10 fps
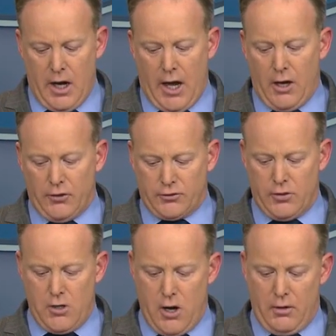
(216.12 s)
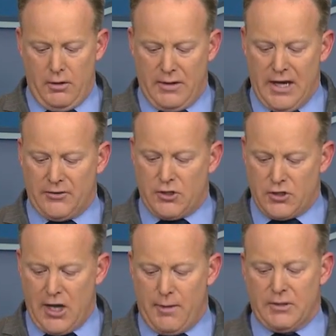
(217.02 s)
I'd also note that it's a
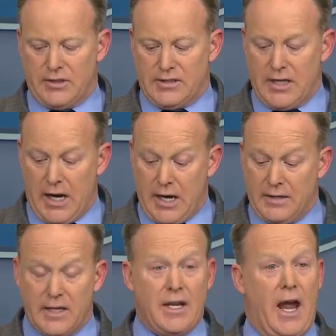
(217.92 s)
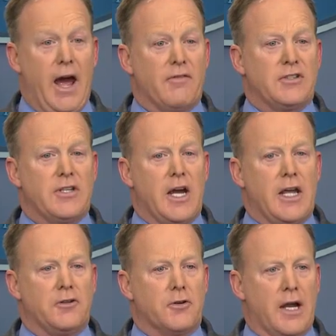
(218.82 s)
shame that the CIA didn't have a
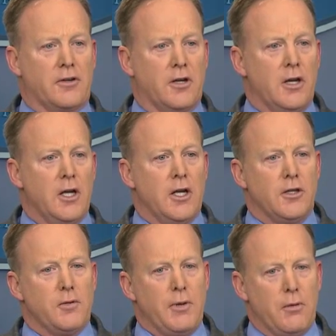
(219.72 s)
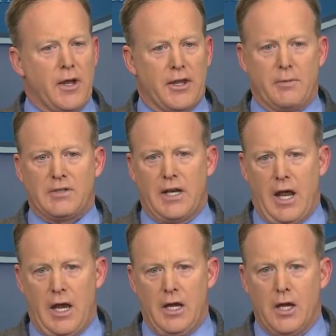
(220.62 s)
CIA director to be with him
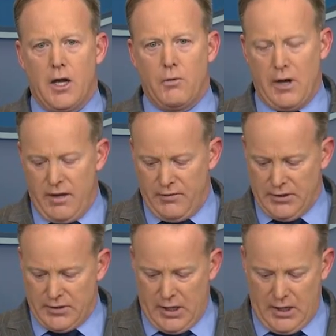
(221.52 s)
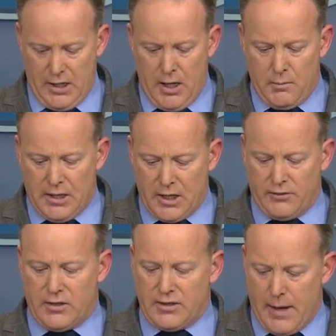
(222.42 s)
today when he visited,
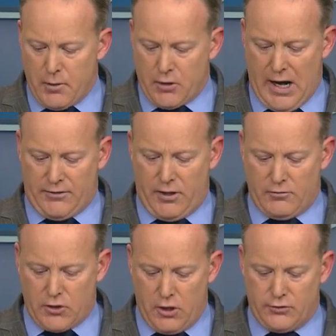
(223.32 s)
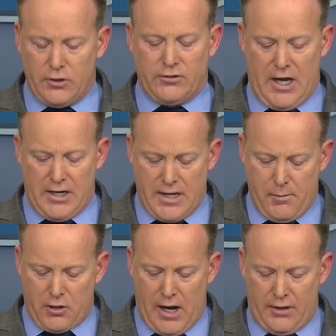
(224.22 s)
because the Democrats have chosen, Senate
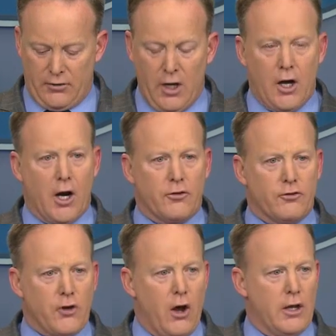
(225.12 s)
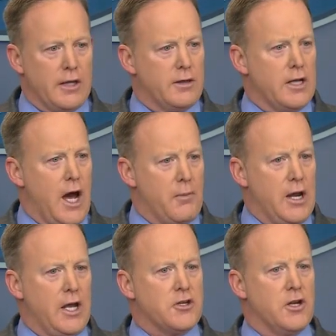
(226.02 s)
Democrats are stalling the
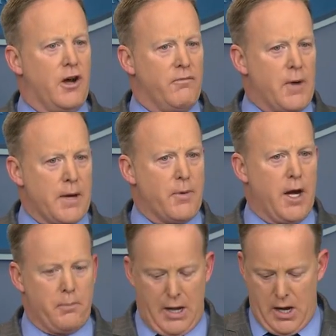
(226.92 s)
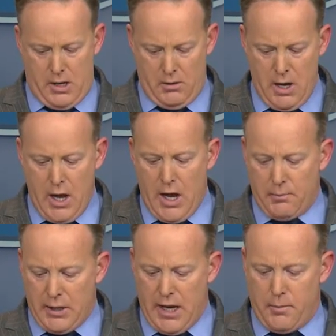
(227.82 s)
nomination of Mike Pompeo
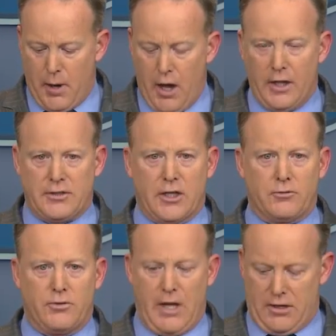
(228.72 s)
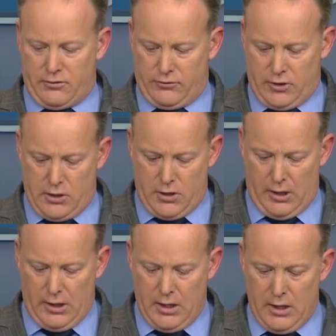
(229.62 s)
and playing politics with national security.